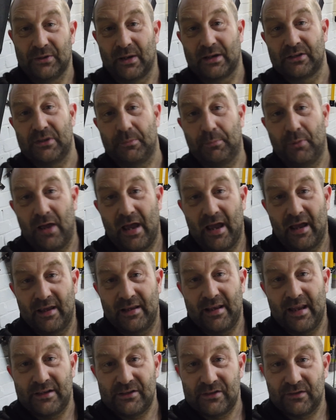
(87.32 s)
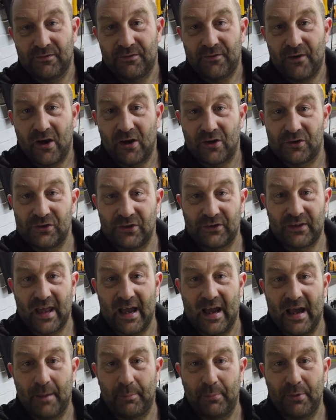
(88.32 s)
to actually put out an engine fire should
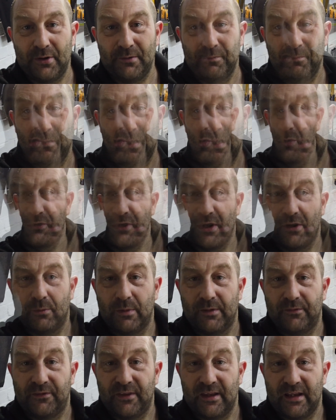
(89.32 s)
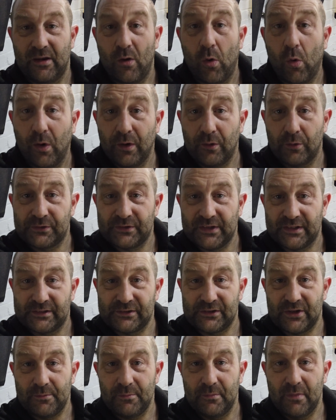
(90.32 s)
that happen. Also with the oil
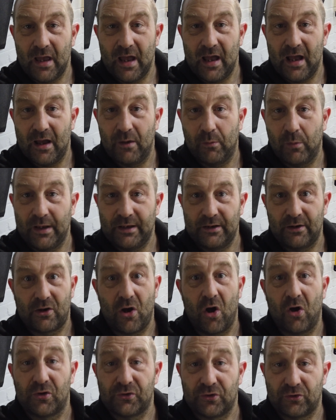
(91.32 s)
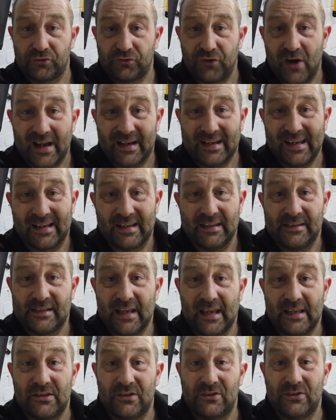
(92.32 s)
system, when the car's on track, it can
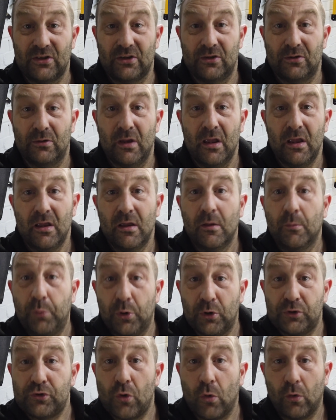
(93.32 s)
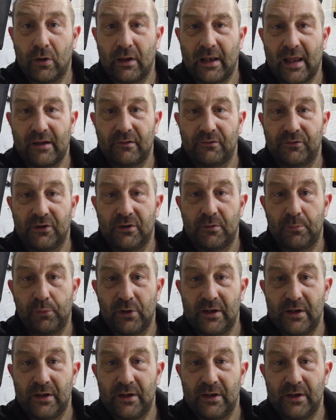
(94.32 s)
tend to push oil out through the